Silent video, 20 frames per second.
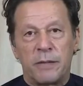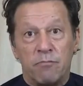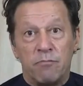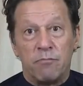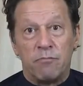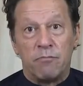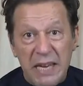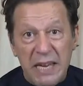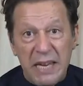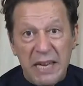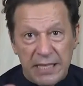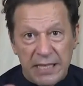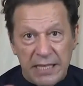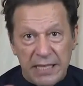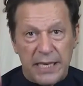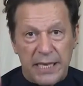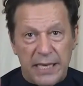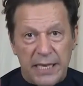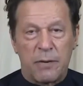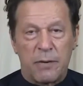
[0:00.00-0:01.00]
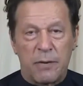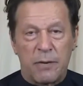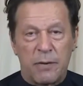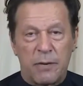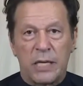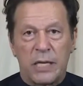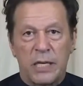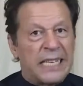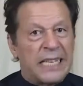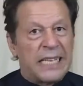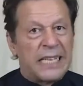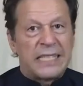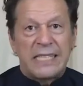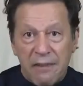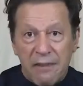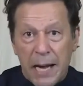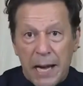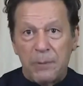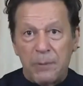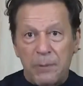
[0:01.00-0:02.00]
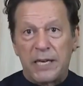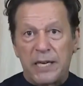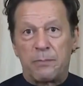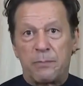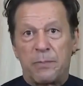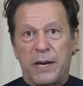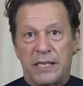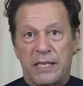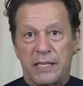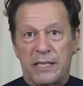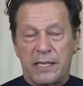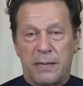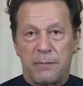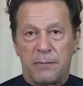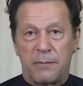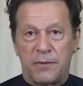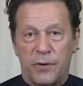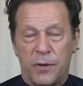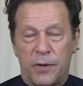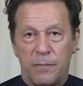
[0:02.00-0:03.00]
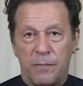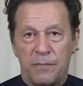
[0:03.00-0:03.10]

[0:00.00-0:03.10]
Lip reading: Millions came out. It's never happened in Pakistan before.